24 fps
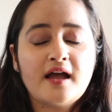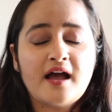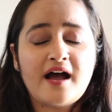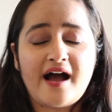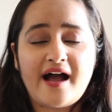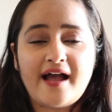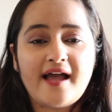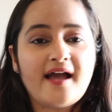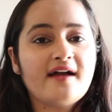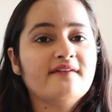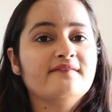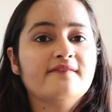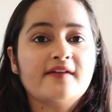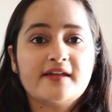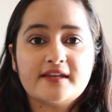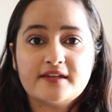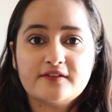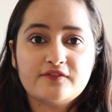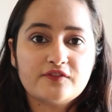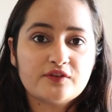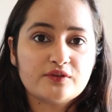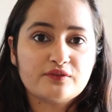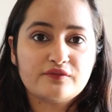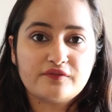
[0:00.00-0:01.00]
I have very
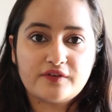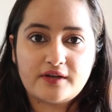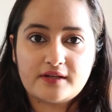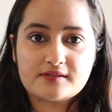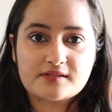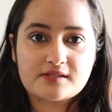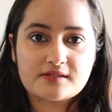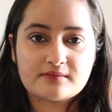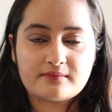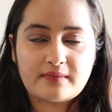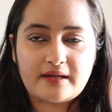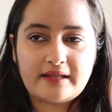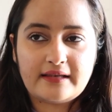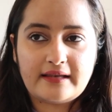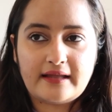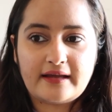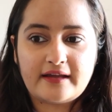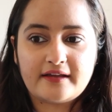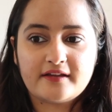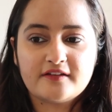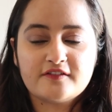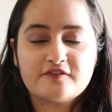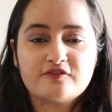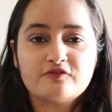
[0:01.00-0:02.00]
few friends in my
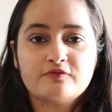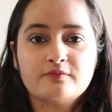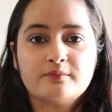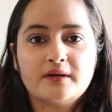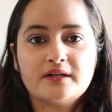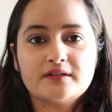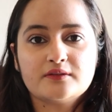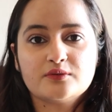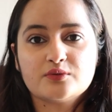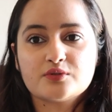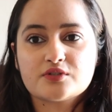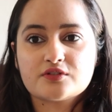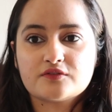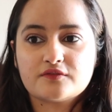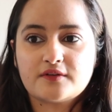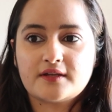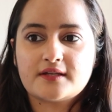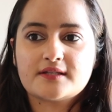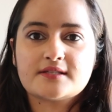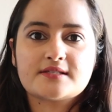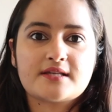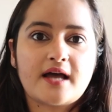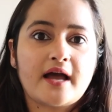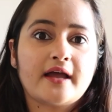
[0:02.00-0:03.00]
life, but those
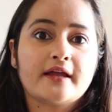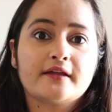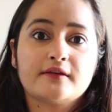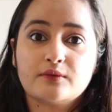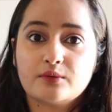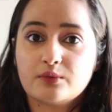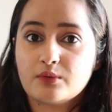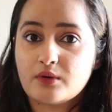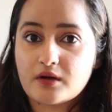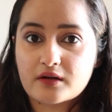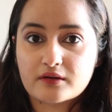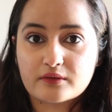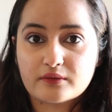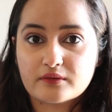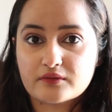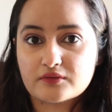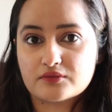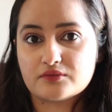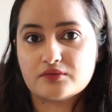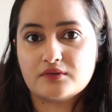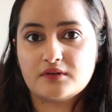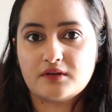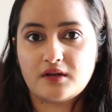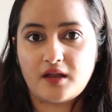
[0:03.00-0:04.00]
friends I know are going to
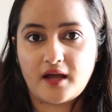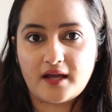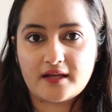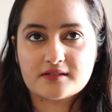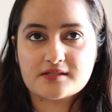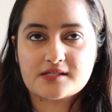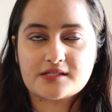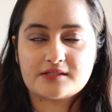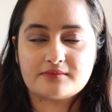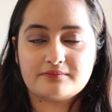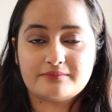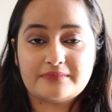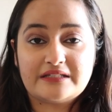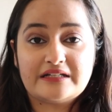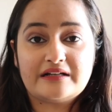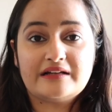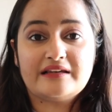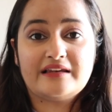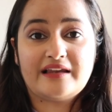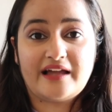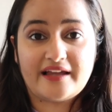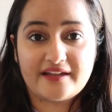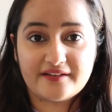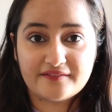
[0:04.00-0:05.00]
last me a
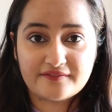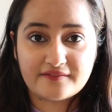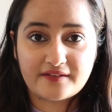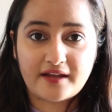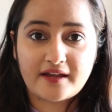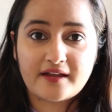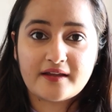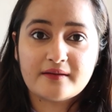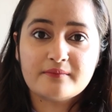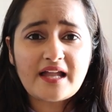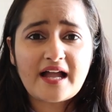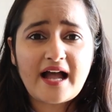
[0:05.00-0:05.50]
lifetime.